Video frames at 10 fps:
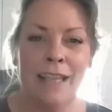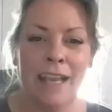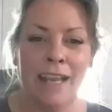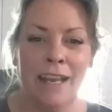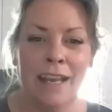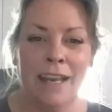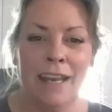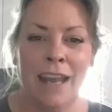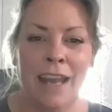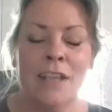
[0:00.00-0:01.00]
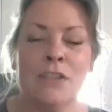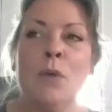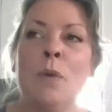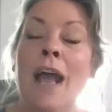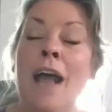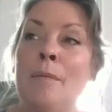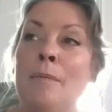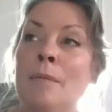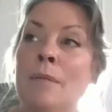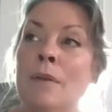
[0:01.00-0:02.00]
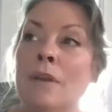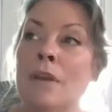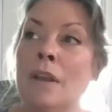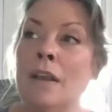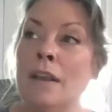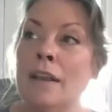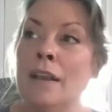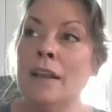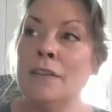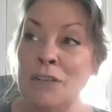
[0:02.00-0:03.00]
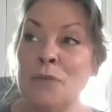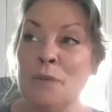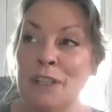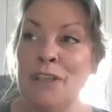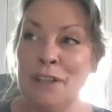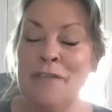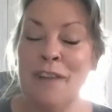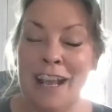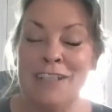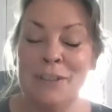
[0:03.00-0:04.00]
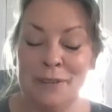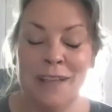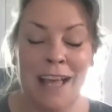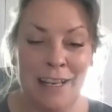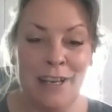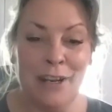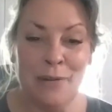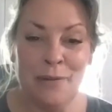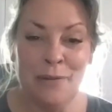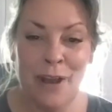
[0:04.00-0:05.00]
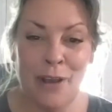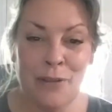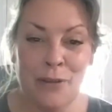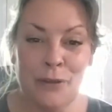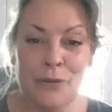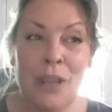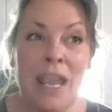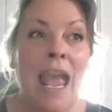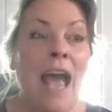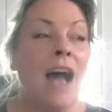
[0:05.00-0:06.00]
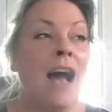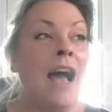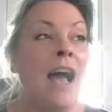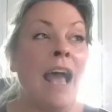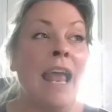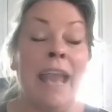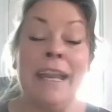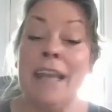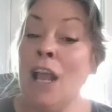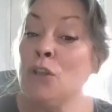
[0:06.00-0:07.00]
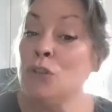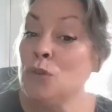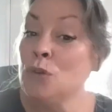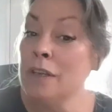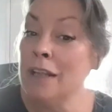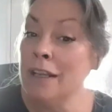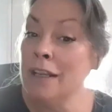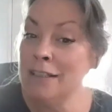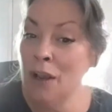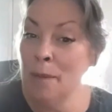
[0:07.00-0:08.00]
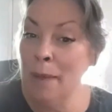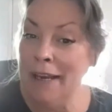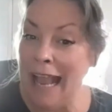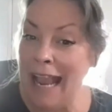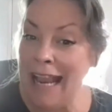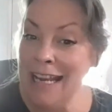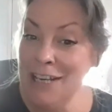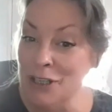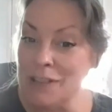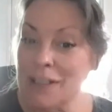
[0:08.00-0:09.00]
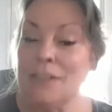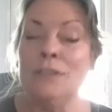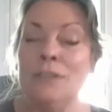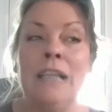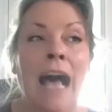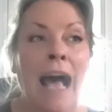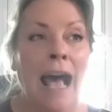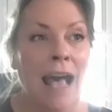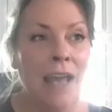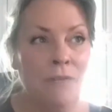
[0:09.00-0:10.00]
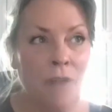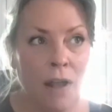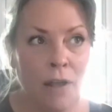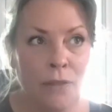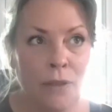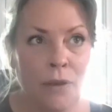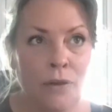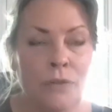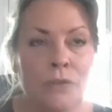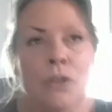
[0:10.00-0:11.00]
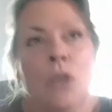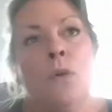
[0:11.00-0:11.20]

that. So um that's really good advice to a lot of new authors. And let's talk about agents because a lot of authors